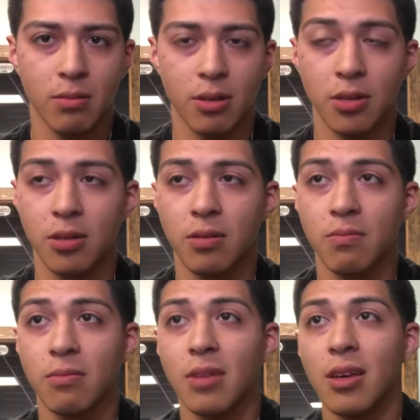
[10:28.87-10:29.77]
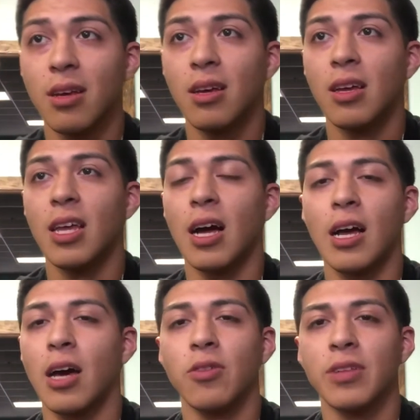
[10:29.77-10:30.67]
because
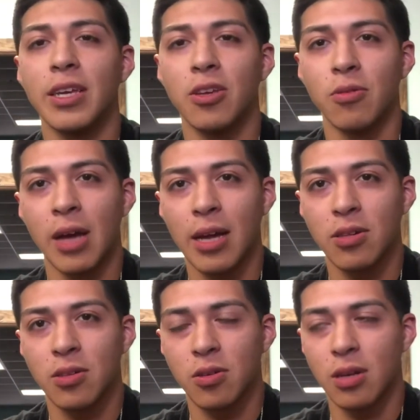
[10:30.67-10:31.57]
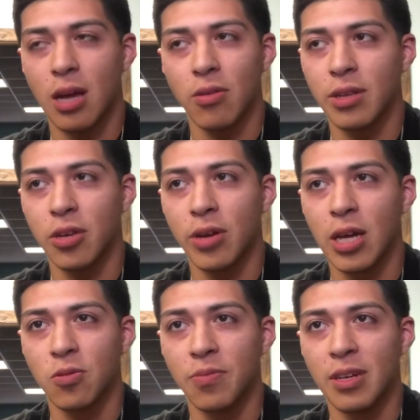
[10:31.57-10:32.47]
I, I, don't think you guys, I don't think you
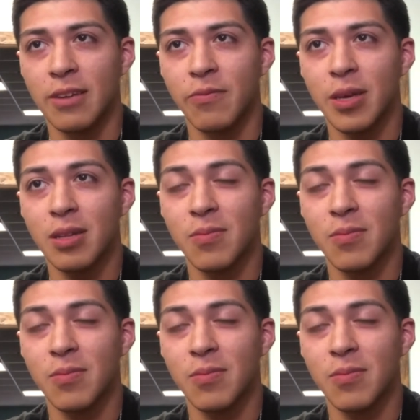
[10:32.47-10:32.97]
guys would believe me.